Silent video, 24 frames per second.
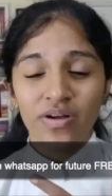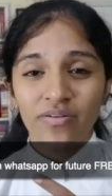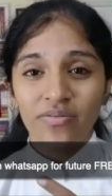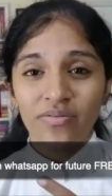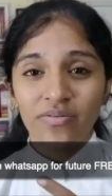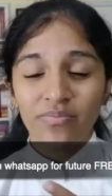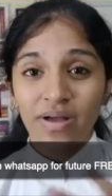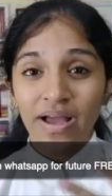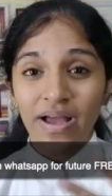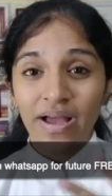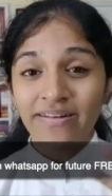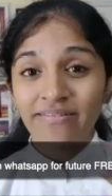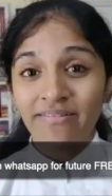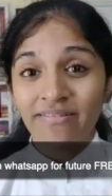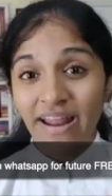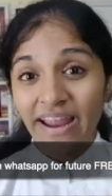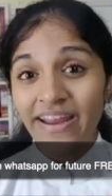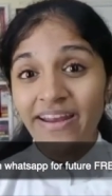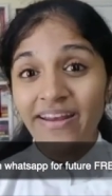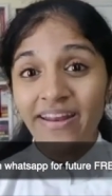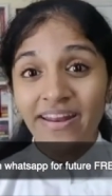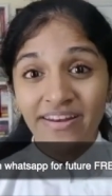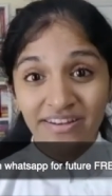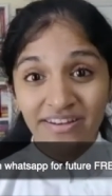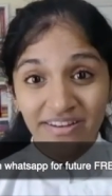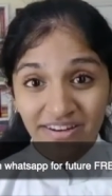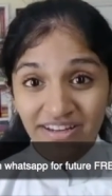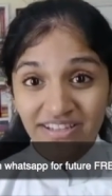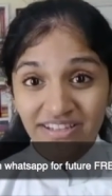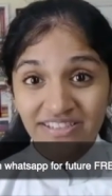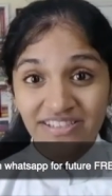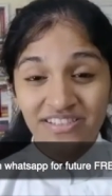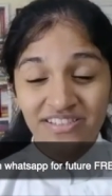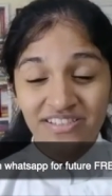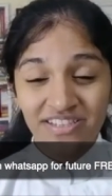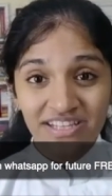I tried and
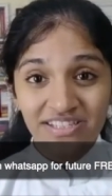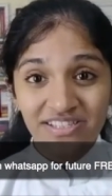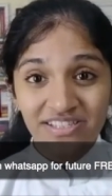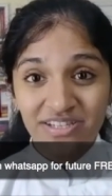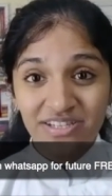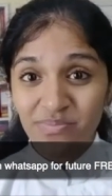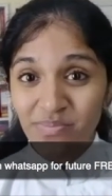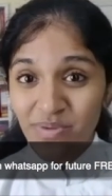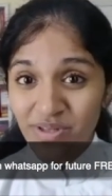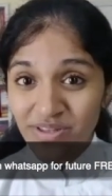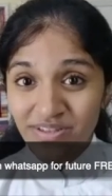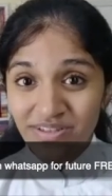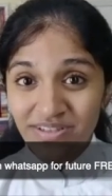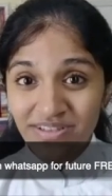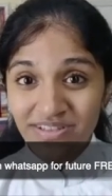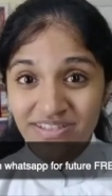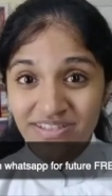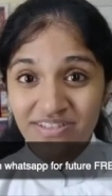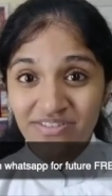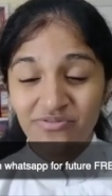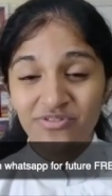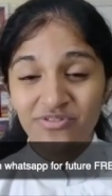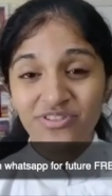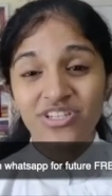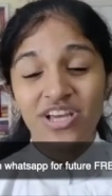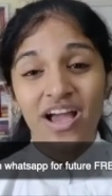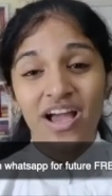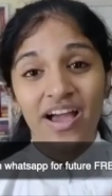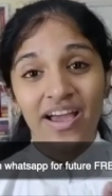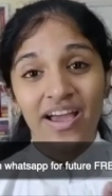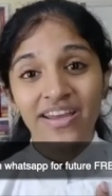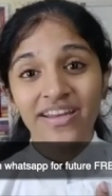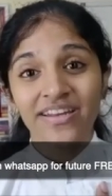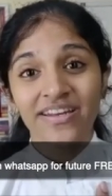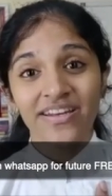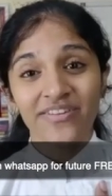tested methods, which
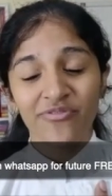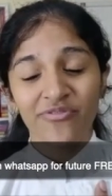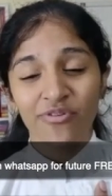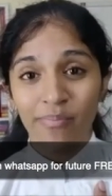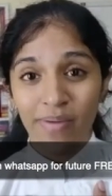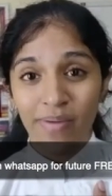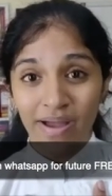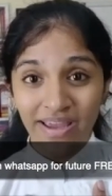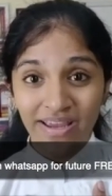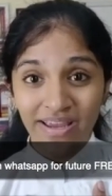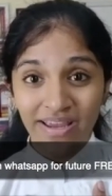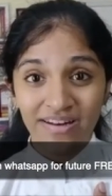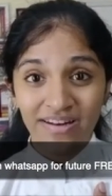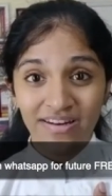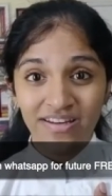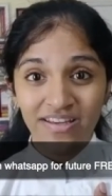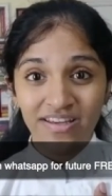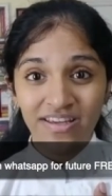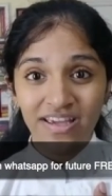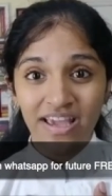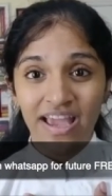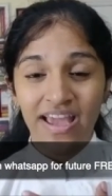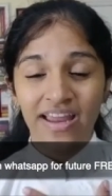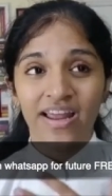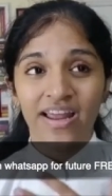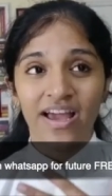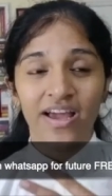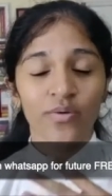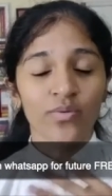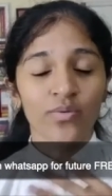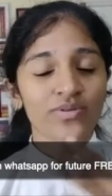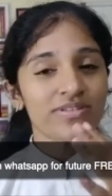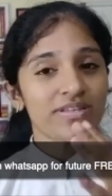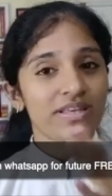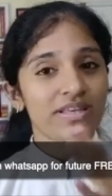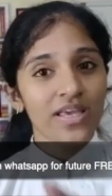I did for my clinic, and I
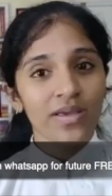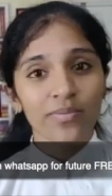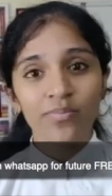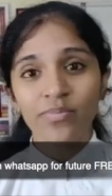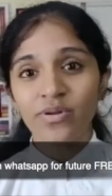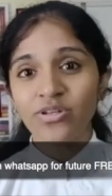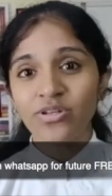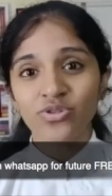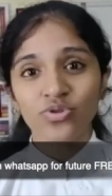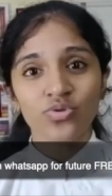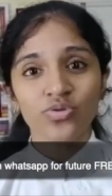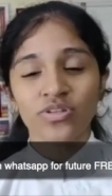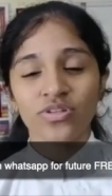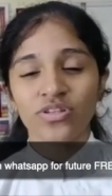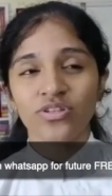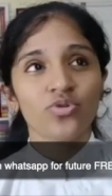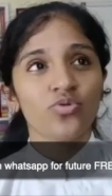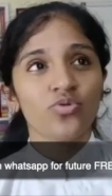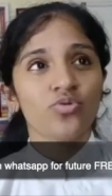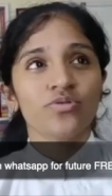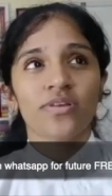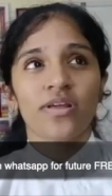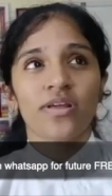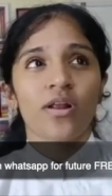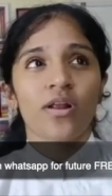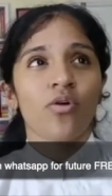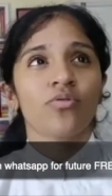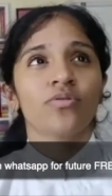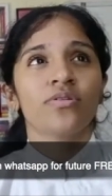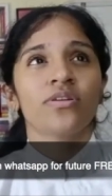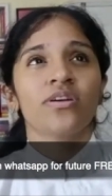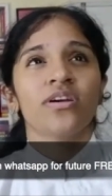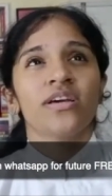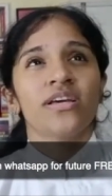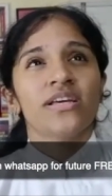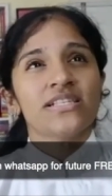was able to reduce around
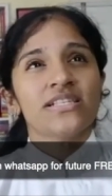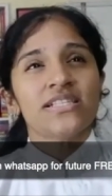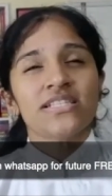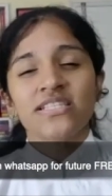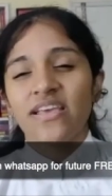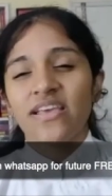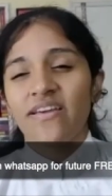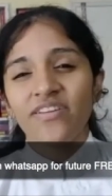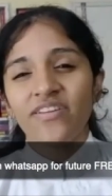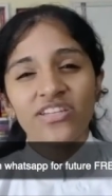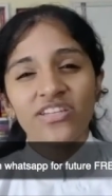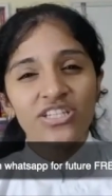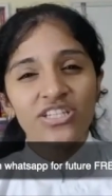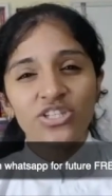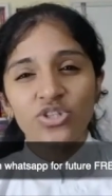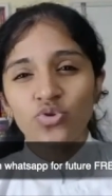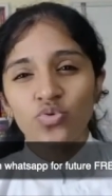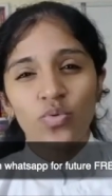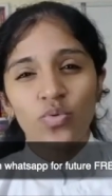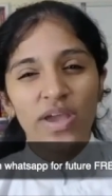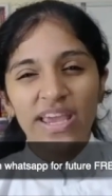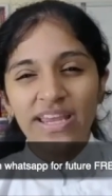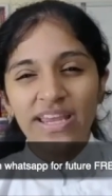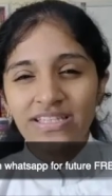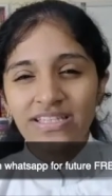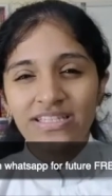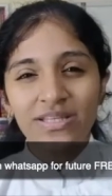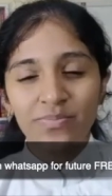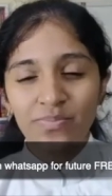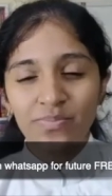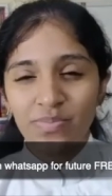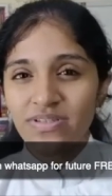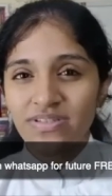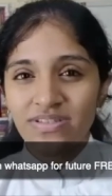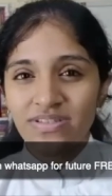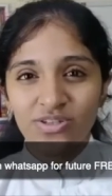70 to
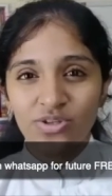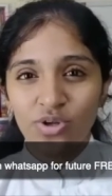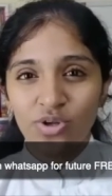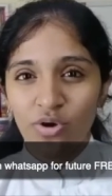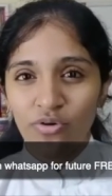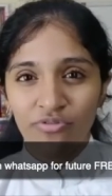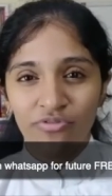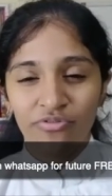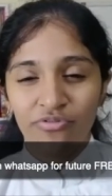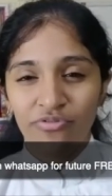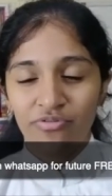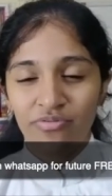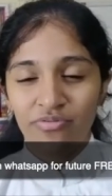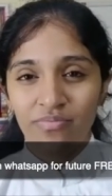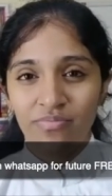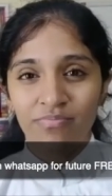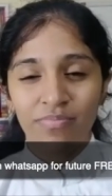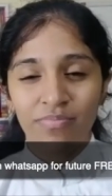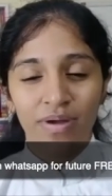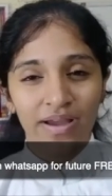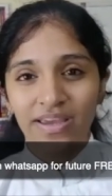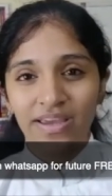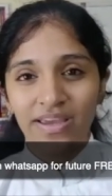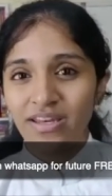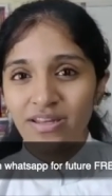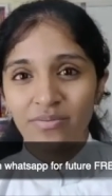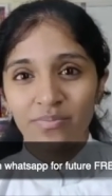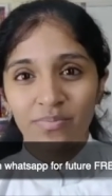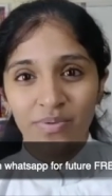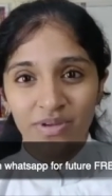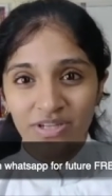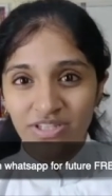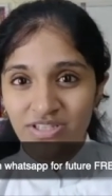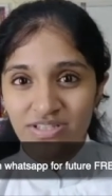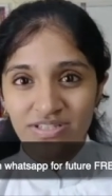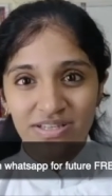80% of bargaining
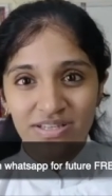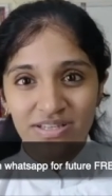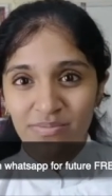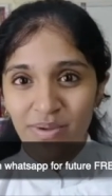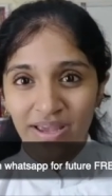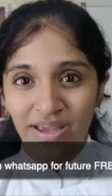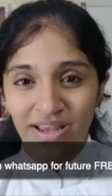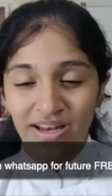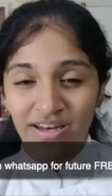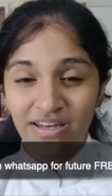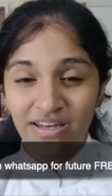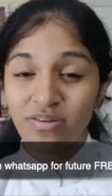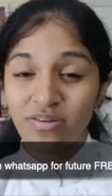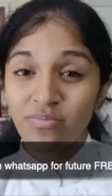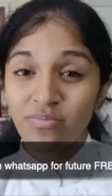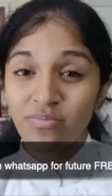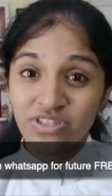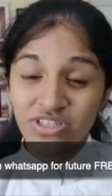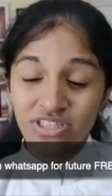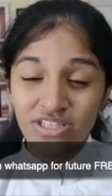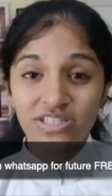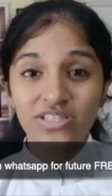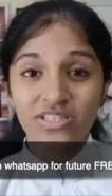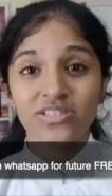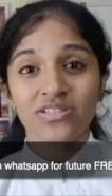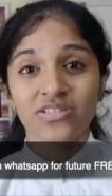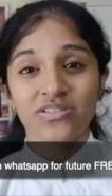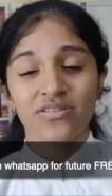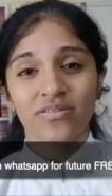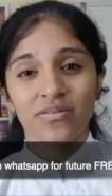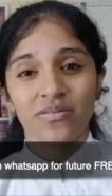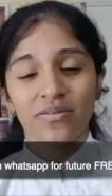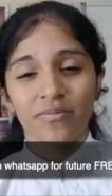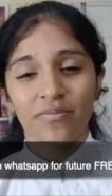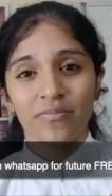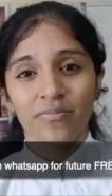patients in my clinic just
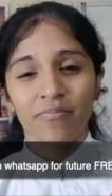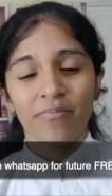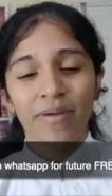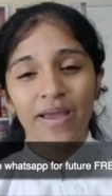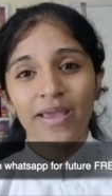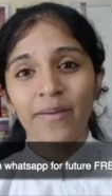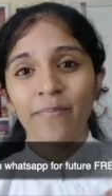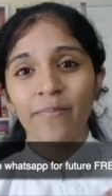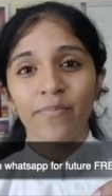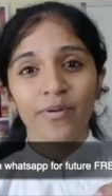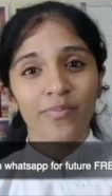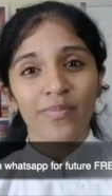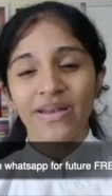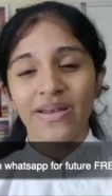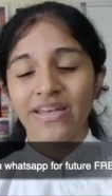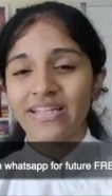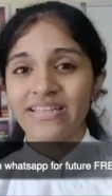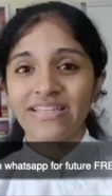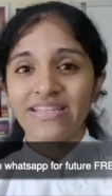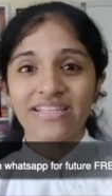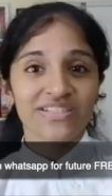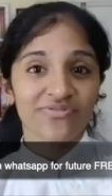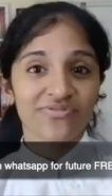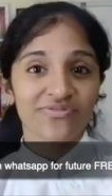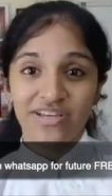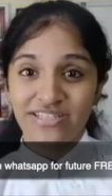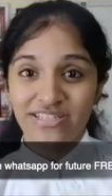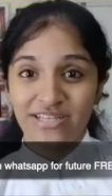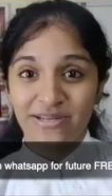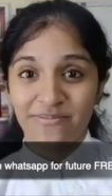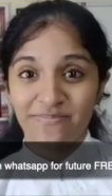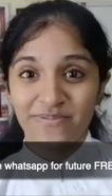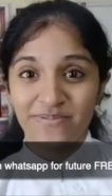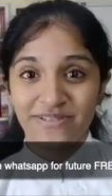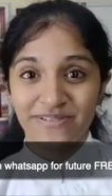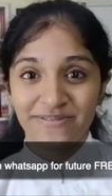by implementing these 5
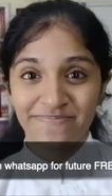steps.